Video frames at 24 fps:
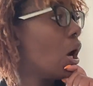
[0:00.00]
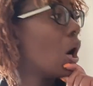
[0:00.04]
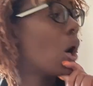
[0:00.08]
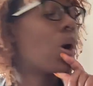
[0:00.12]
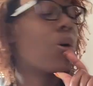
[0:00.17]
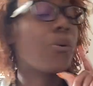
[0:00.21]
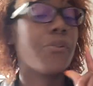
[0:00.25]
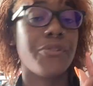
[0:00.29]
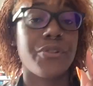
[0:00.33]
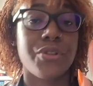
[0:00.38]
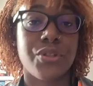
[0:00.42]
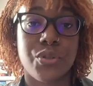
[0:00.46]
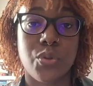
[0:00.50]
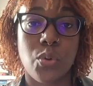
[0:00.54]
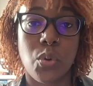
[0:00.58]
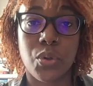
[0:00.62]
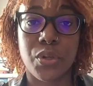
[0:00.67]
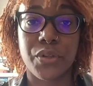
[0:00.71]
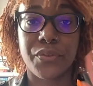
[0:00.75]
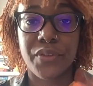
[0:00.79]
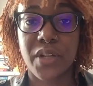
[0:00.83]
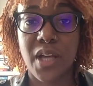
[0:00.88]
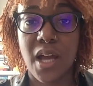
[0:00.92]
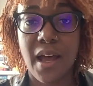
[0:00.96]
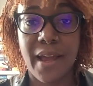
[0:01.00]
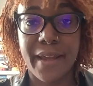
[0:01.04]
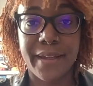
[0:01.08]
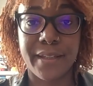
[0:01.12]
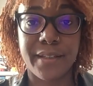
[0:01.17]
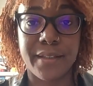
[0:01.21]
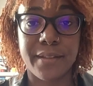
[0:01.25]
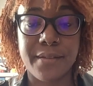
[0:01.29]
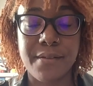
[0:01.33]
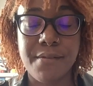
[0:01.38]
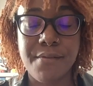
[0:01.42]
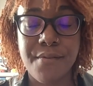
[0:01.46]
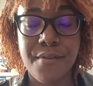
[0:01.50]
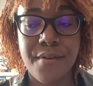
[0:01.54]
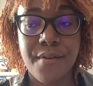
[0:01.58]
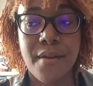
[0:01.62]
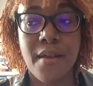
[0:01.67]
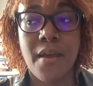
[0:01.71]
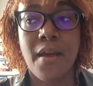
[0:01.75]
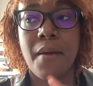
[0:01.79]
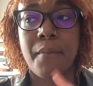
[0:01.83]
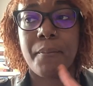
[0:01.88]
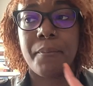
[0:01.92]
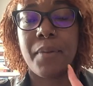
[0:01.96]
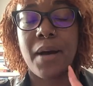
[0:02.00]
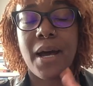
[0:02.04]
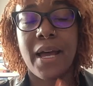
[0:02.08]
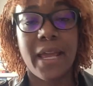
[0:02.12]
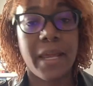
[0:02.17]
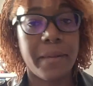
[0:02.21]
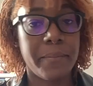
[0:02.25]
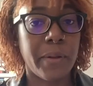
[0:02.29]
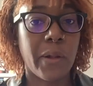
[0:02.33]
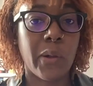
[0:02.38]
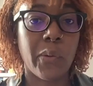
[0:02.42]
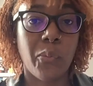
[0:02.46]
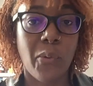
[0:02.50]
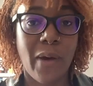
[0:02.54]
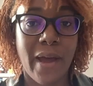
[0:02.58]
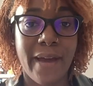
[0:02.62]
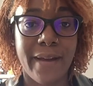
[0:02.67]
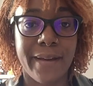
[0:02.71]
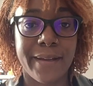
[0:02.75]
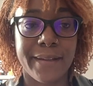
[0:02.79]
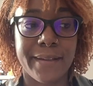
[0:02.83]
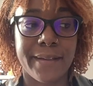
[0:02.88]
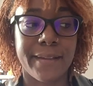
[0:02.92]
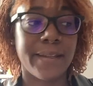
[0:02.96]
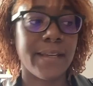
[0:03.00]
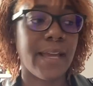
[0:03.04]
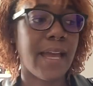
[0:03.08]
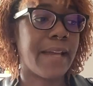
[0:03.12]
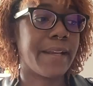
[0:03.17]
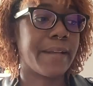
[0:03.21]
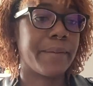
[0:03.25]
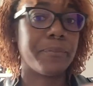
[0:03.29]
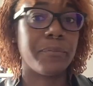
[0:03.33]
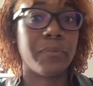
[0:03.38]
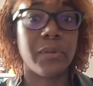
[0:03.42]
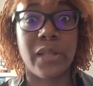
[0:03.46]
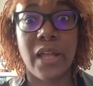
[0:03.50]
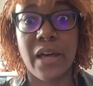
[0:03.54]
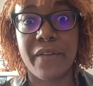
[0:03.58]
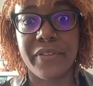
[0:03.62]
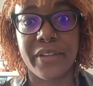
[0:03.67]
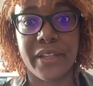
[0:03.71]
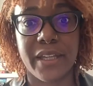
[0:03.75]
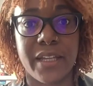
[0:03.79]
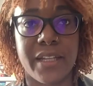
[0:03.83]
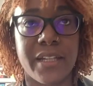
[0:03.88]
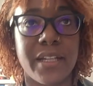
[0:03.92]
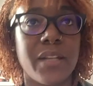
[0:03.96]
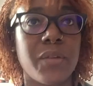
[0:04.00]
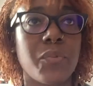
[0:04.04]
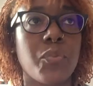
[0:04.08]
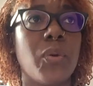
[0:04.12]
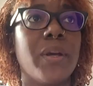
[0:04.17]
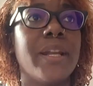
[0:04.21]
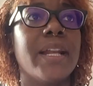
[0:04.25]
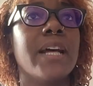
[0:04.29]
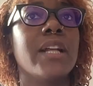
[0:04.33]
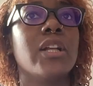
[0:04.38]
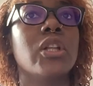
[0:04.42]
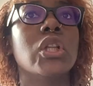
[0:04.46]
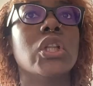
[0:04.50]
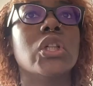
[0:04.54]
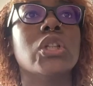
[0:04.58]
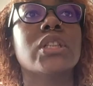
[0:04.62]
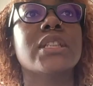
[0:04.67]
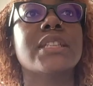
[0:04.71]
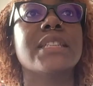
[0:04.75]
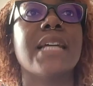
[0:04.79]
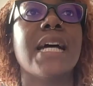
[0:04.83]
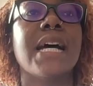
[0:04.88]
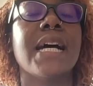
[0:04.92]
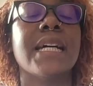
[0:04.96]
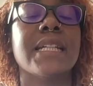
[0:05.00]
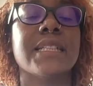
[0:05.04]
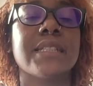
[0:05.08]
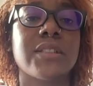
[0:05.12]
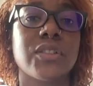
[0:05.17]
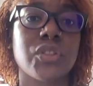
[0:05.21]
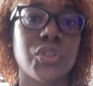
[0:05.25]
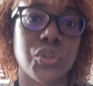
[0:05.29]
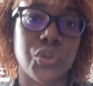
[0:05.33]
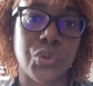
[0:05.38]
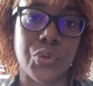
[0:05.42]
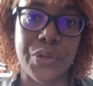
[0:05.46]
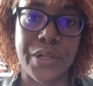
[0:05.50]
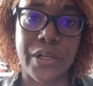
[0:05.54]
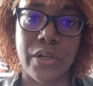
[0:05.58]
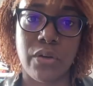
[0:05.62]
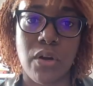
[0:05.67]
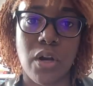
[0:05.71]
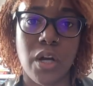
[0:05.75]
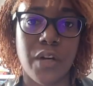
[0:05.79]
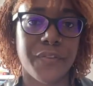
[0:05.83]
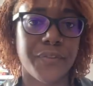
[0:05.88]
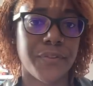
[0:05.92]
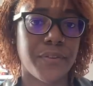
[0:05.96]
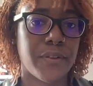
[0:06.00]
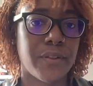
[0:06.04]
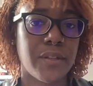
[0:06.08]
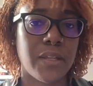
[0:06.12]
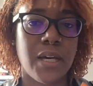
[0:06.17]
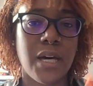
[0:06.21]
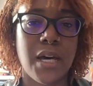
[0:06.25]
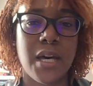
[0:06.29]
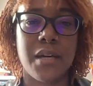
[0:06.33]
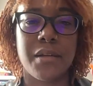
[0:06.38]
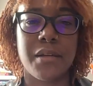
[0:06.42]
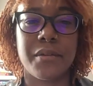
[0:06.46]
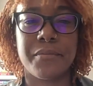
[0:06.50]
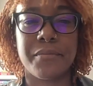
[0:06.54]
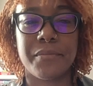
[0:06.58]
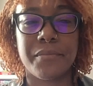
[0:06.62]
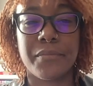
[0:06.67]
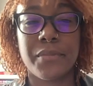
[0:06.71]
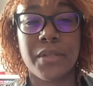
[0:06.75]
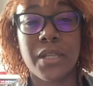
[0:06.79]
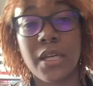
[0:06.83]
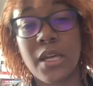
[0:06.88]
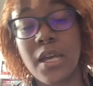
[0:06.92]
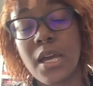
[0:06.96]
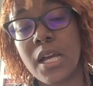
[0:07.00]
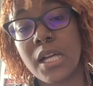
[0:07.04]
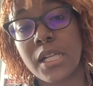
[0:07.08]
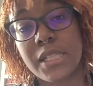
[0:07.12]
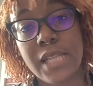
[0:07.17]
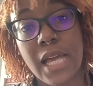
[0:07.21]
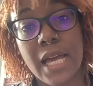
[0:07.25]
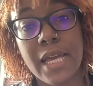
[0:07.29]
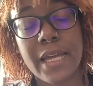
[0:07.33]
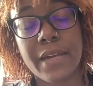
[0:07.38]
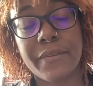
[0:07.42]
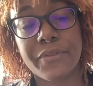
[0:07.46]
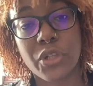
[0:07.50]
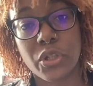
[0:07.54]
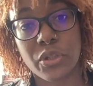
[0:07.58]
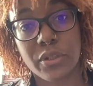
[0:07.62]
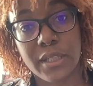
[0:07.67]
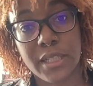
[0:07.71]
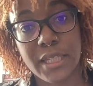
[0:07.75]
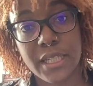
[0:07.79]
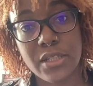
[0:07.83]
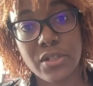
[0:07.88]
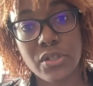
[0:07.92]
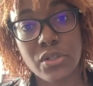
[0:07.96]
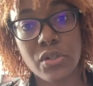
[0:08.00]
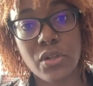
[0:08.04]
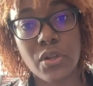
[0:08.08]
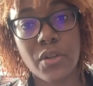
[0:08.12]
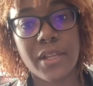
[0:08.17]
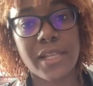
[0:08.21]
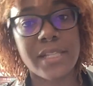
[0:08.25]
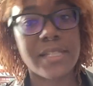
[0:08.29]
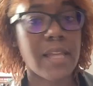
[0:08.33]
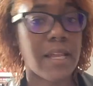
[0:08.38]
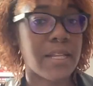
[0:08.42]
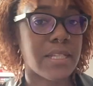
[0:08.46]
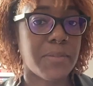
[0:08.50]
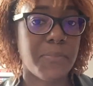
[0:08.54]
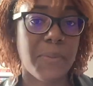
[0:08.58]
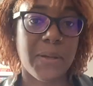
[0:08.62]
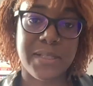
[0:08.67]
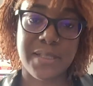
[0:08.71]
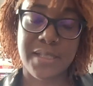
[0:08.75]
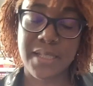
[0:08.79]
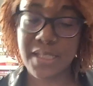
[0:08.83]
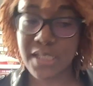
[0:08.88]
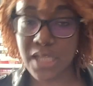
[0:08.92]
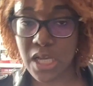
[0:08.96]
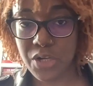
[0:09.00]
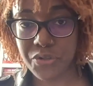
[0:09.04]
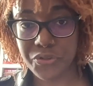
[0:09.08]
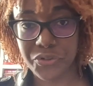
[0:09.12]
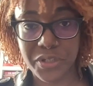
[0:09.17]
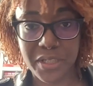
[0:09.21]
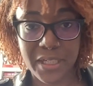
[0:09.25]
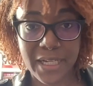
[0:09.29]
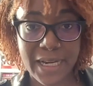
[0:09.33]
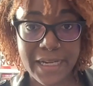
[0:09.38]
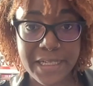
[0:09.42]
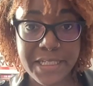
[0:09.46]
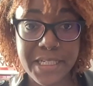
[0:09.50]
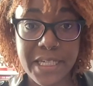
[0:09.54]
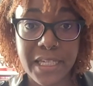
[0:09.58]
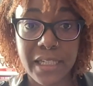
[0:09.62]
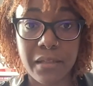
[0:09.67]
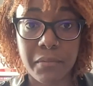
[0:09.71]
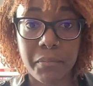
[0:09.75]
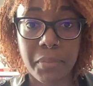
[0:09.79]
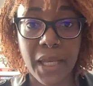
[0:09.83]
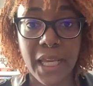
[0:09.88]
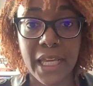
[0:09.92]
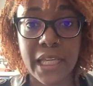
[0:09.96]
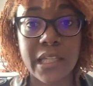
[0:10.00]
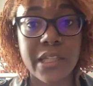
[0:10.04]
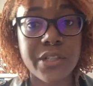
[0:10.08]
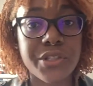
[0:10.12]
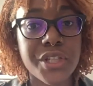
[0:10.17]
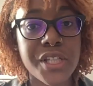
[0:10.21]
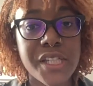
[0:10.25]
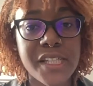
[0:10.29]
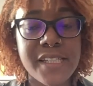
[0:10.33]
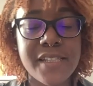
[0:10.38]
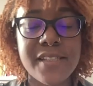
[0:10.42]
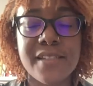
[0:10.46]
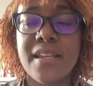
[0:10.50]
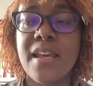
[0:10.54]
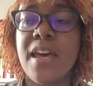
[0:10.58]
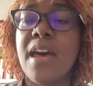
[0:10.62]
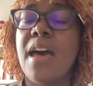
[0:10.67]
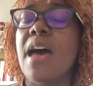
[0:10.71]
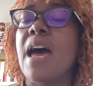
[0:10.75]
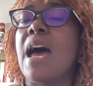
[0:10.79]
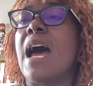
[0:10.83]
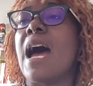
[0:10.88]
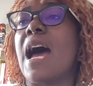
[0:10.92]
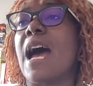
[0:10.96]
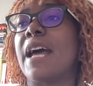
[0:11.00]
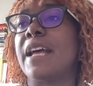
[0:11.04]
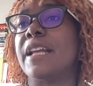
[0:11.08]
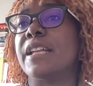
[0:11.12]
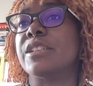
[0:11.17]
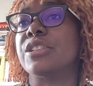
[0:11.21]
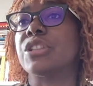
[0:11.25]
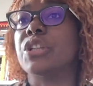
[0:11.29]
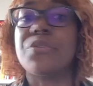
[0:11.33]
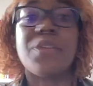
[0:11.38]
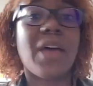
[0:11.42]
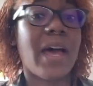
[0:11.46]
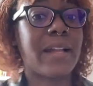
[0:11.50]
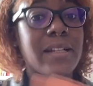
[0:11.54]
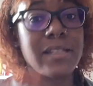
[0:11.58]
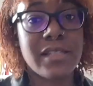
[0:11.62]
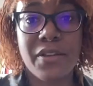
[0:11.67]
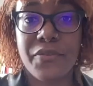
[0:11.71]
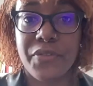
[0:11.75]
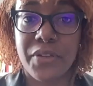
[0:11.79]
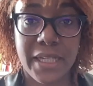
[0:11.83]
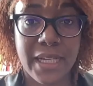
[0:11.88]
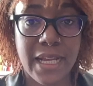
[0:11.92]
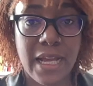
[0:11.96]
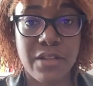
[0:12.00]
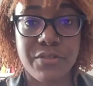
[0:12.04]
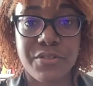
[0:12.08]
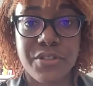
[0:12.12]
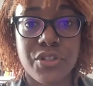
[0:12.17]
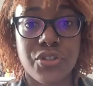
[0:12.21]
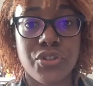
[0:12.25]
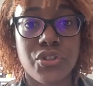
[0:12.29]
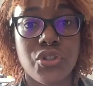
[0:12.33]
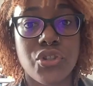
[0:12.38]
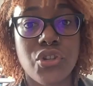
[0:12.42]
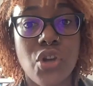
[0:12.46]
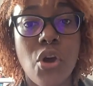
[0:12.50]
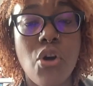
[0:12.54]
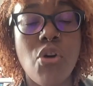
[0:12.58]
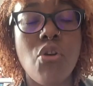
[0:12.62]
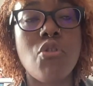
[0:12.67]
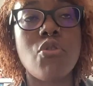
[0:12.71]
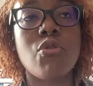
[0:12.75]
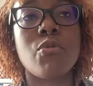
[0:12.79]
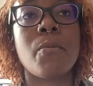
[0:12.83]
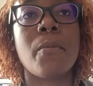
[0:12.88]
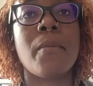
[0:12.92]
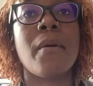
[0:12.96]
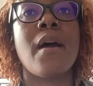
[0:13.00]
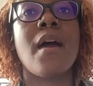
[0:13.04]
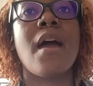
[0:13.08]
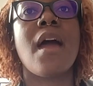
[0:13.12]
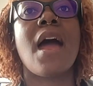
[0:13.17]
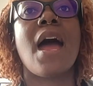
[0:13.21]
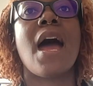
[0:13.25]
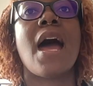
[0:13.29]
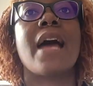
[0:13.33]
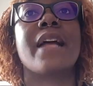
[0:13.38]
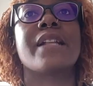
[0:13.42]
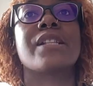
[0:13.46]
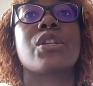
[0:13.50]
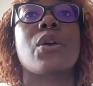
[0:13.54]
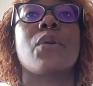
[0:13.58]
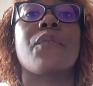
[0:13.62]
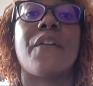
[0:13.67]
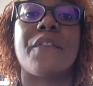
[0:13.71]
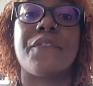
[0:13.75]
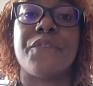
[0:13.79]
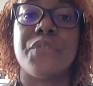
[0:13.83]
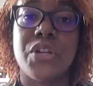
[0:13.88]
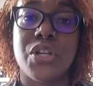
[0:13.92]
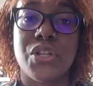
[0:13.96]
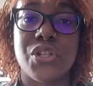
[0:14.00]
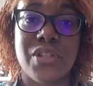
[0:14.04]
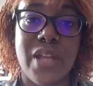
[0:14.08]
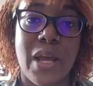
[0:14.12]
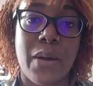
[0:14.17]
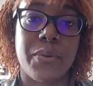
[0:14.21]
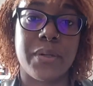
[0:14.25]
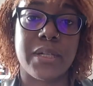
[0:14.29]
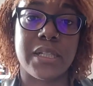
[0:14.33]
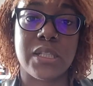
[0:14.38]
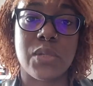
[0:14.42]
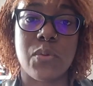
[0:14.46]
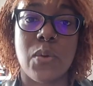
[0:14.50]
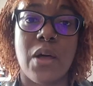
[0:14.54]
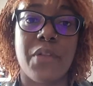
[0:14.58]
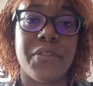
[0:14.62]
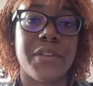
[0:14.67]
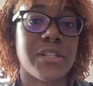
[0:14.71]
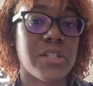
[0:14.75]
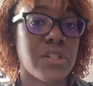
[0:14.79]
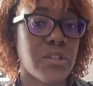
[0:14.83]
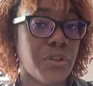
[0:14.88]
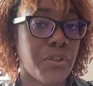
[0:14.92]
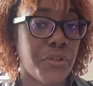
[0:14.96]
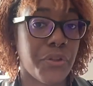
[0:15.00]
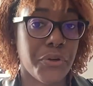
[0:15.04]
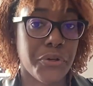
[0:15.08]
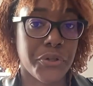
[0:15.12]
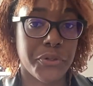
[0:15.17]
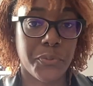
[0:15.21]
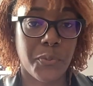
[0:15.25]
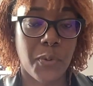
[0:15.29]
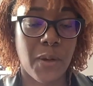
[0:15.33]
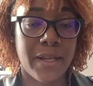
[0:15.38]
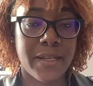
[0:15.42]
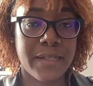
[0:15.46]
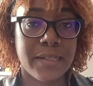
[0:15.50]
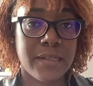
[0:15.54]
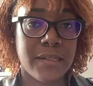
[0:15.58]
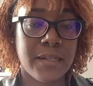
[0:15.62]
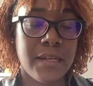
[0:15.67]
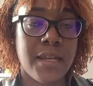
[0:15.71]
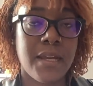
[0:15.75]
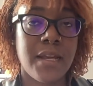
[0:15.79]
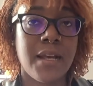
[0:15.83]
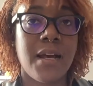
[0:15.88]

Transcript: Oh, The Sword of Kaigan by M.L. Wang, and I'm loving it. And when I looked at the story graph, because I have it on Kindle, they say it's about 618 pages, and so that definitely counts as a tome. And so if I finish that one as well, that's the 3rd one.